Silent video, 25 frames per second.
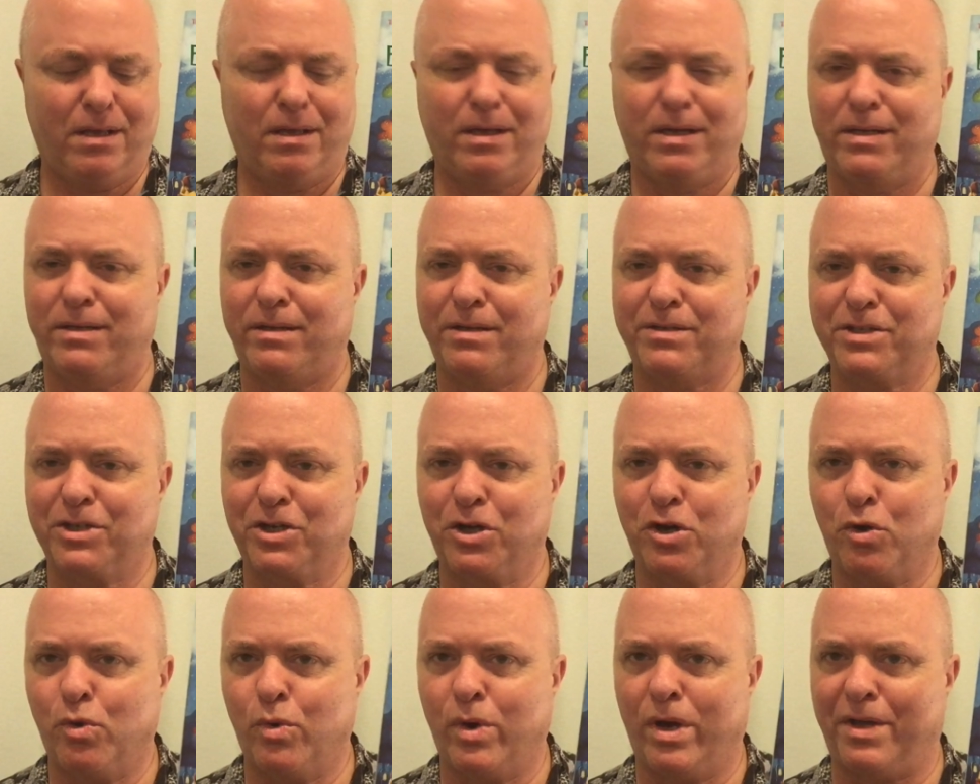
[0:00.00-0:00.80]
it doesn't
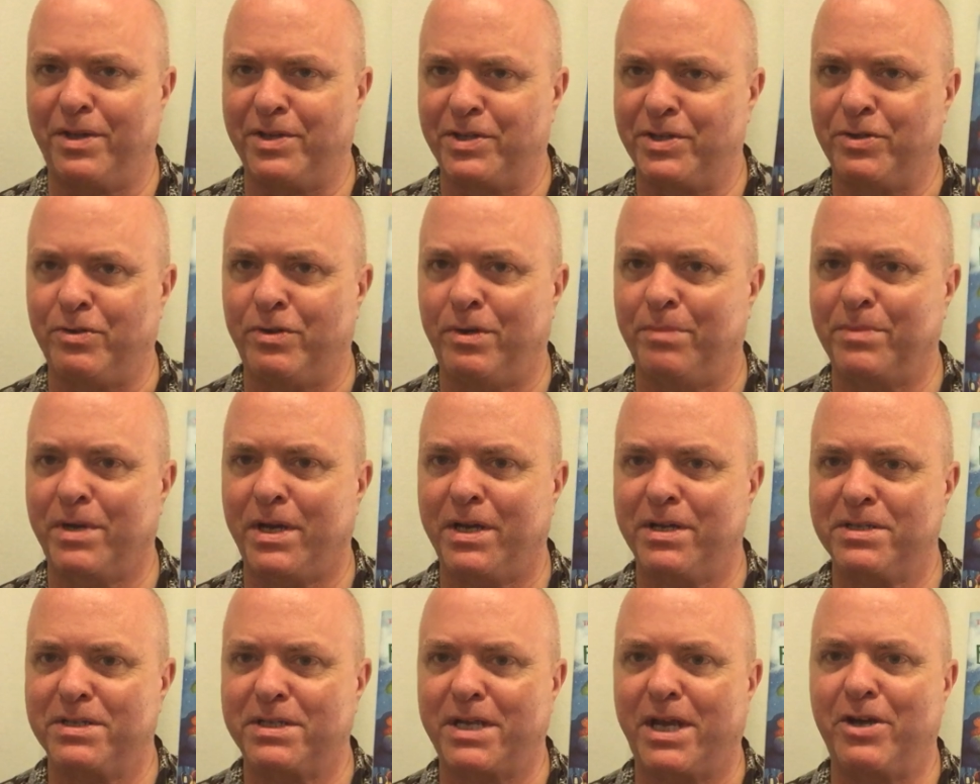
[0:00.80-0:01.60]
go well. So I'm
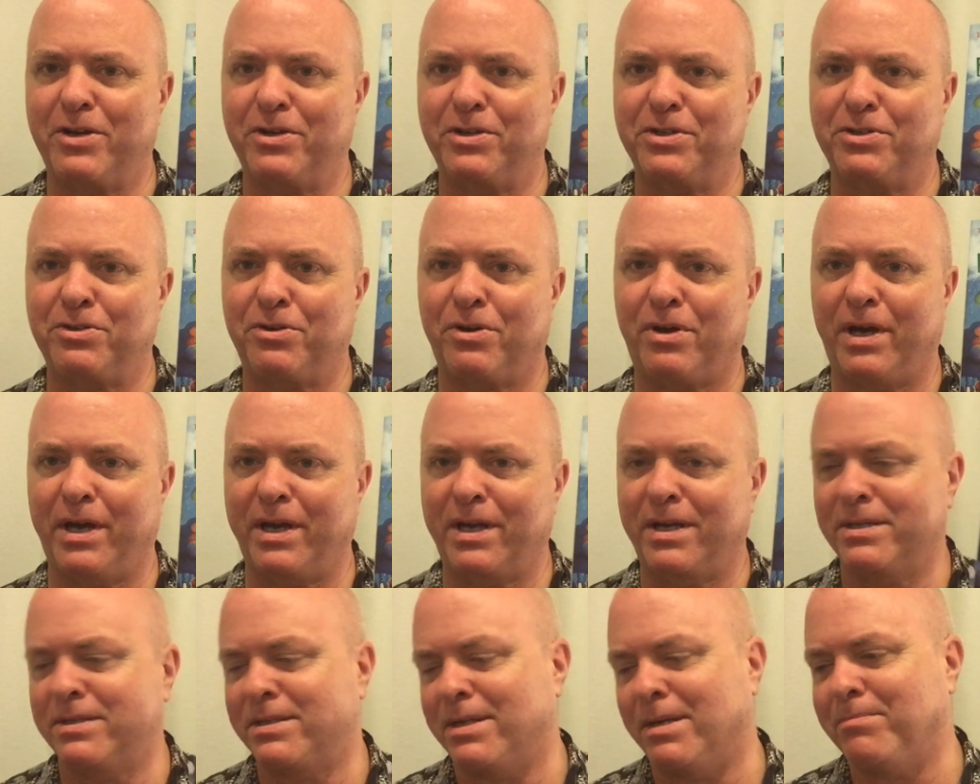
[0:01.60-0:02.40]
kind of scared to try
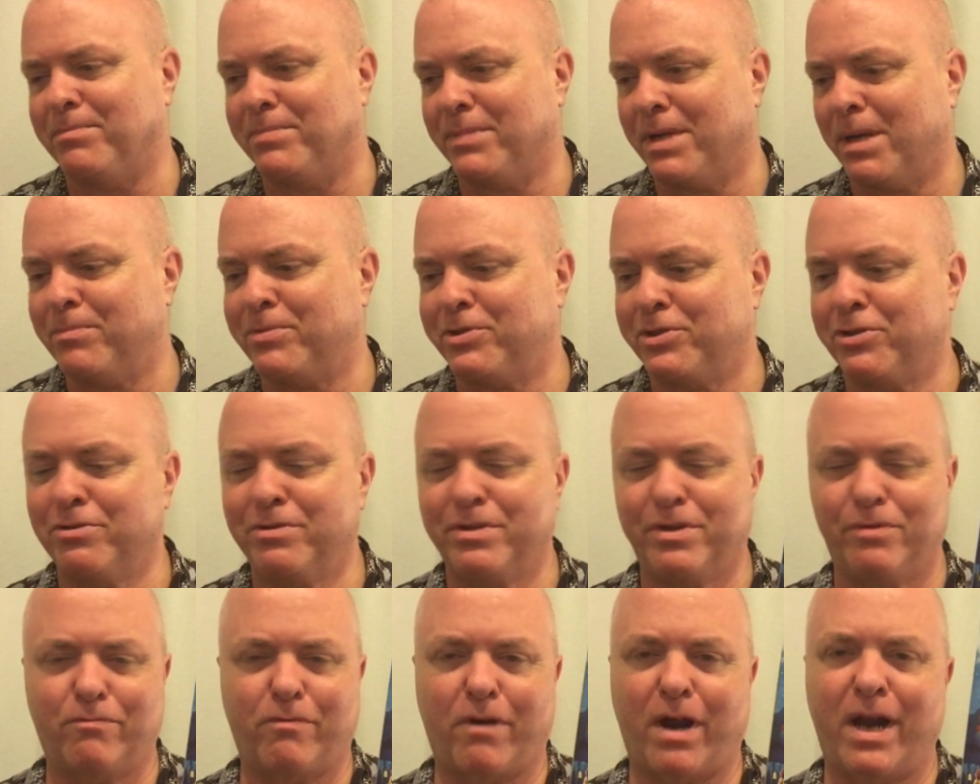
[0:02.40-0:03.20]
because I'm sure
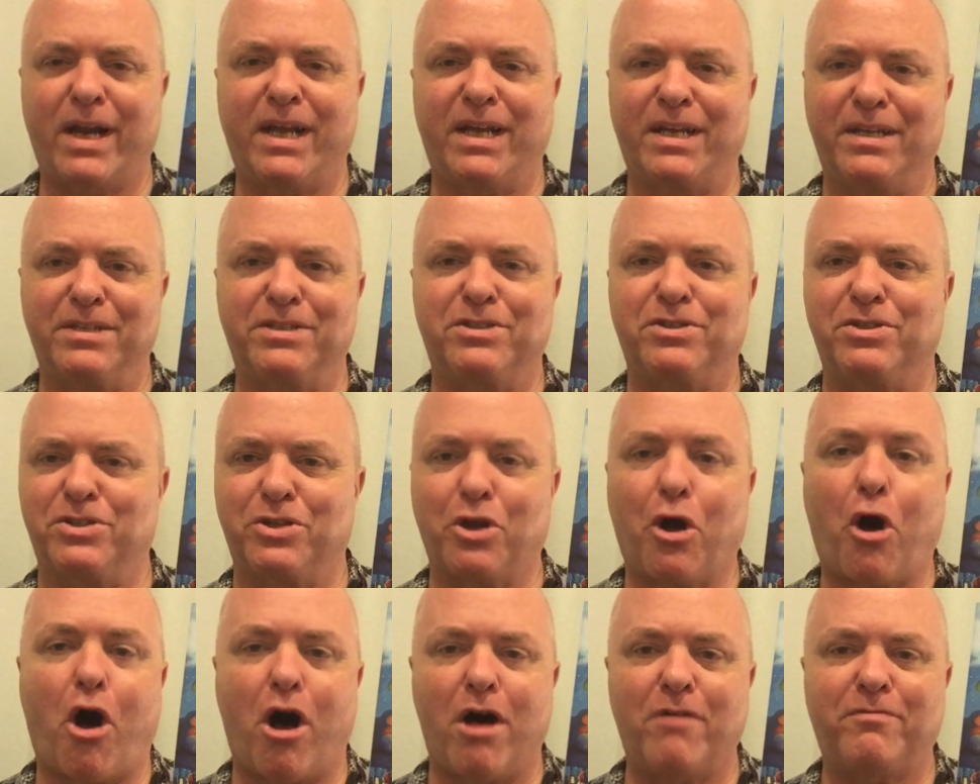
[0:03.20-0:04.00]
the writing is just
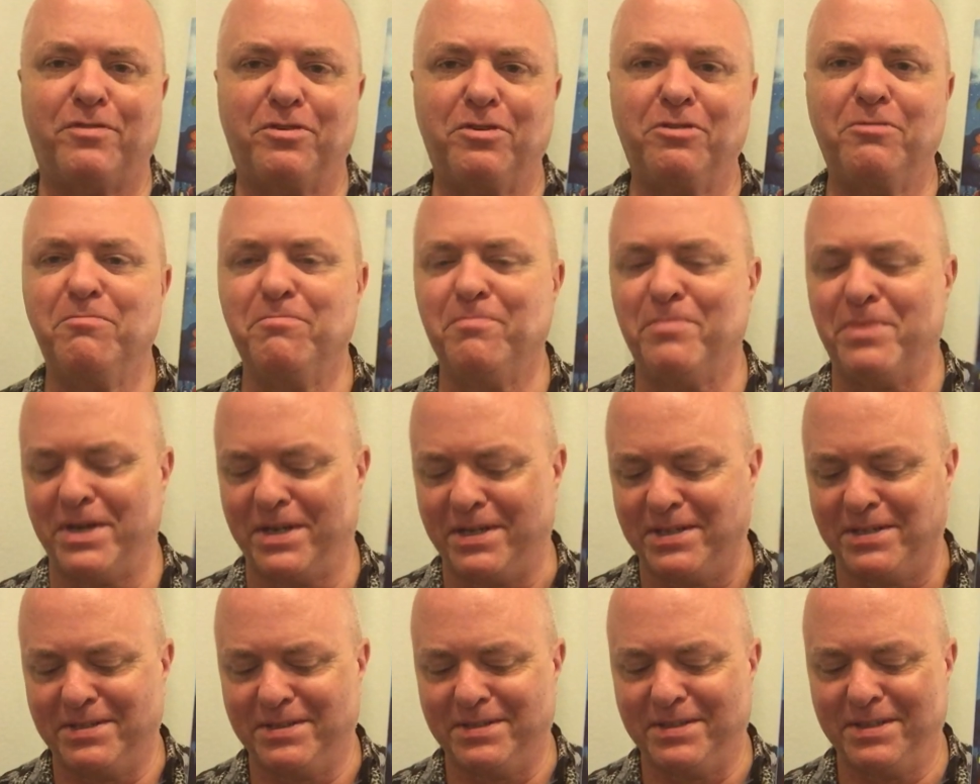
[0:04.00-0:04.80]
awful, but
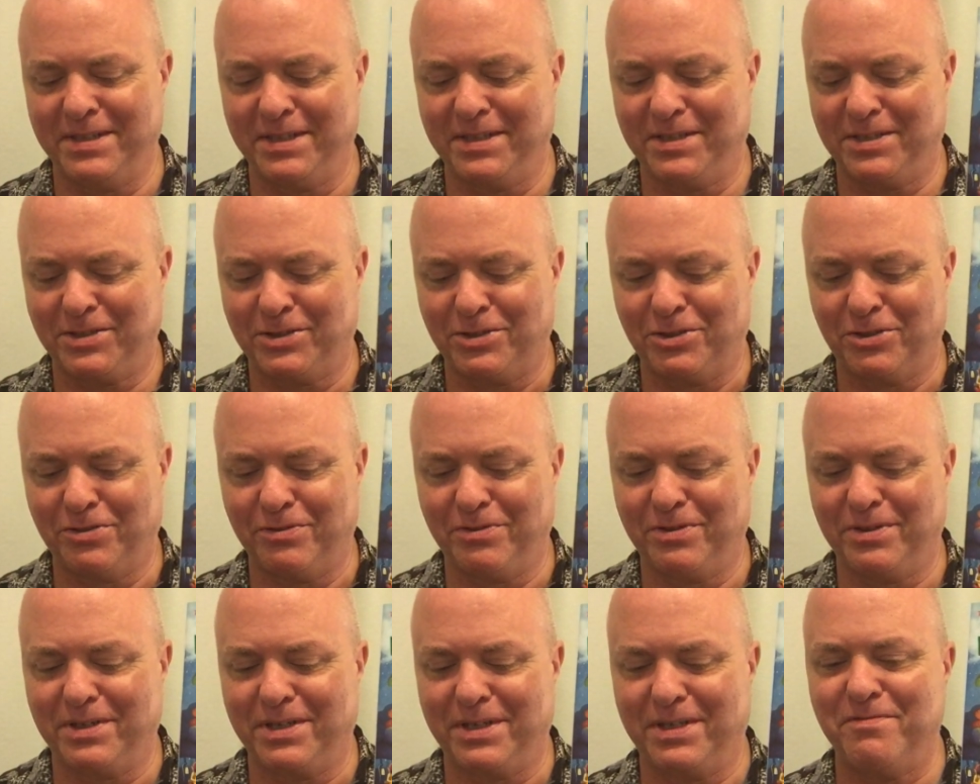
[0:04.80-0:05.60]
it
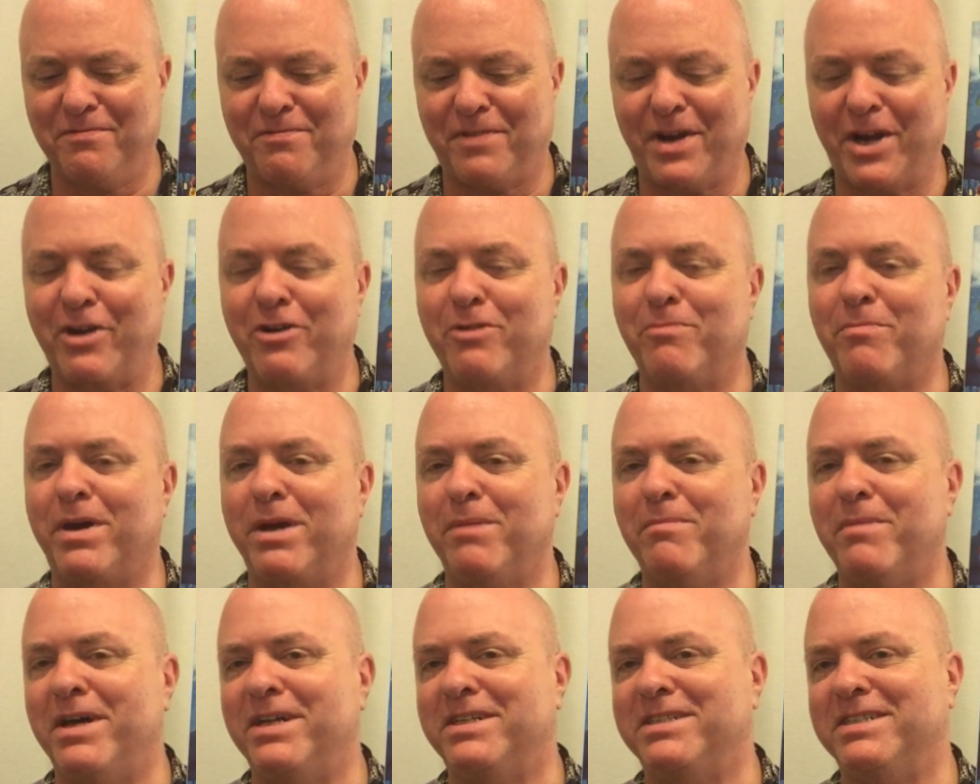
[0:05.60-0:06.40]
sure fired my
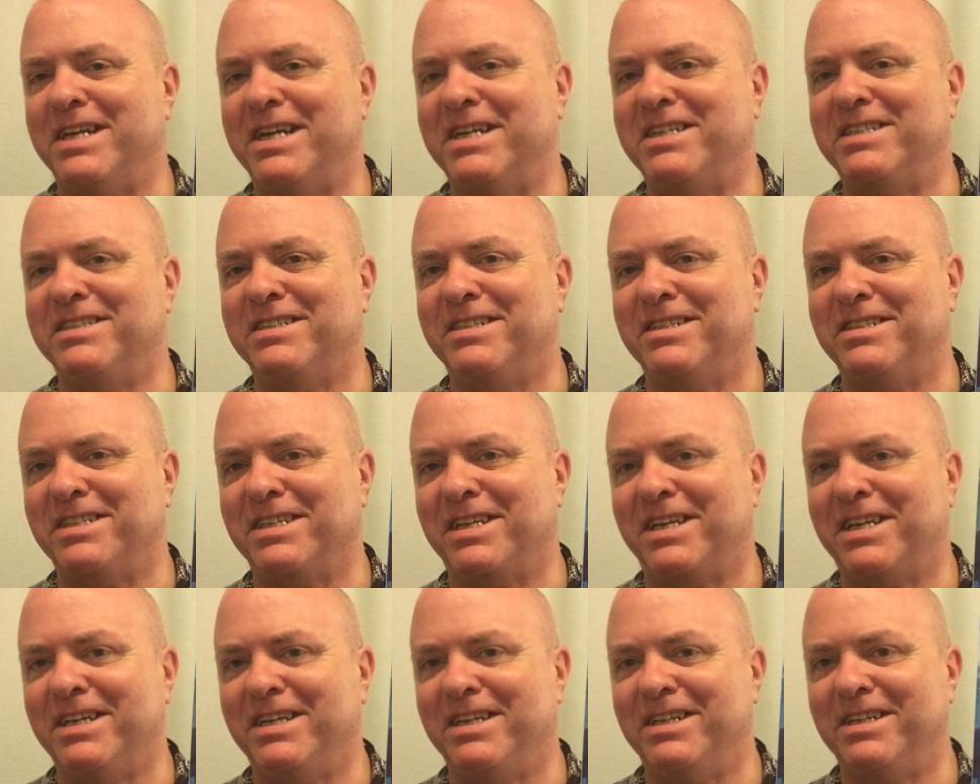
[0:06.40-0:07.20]
imagination as a
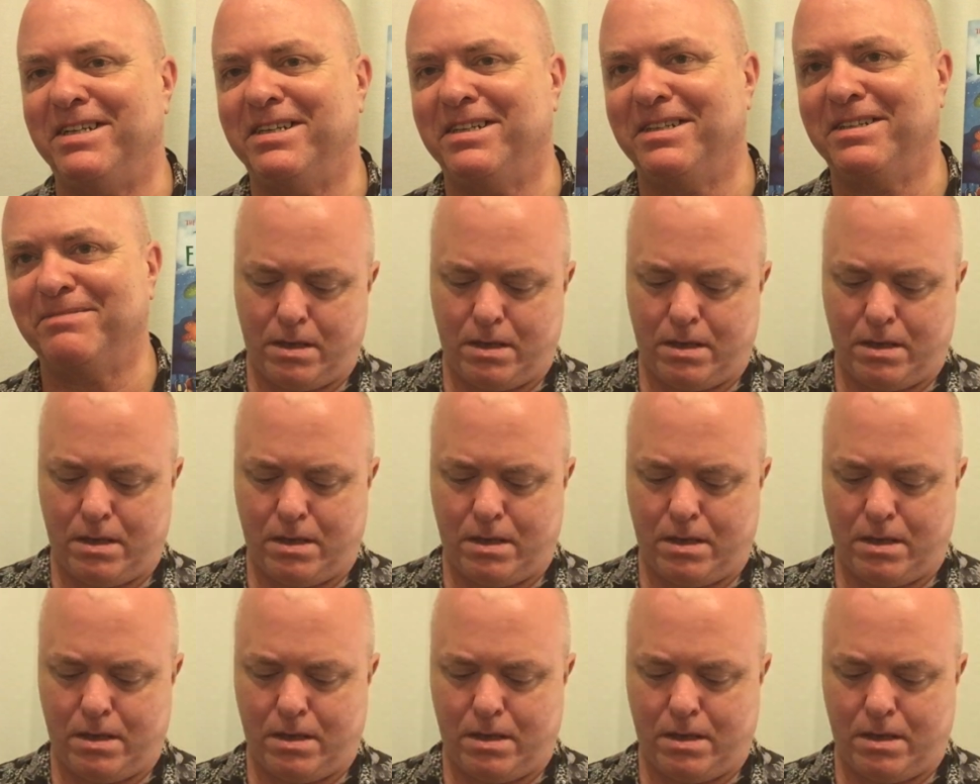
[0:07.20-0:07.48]
kid.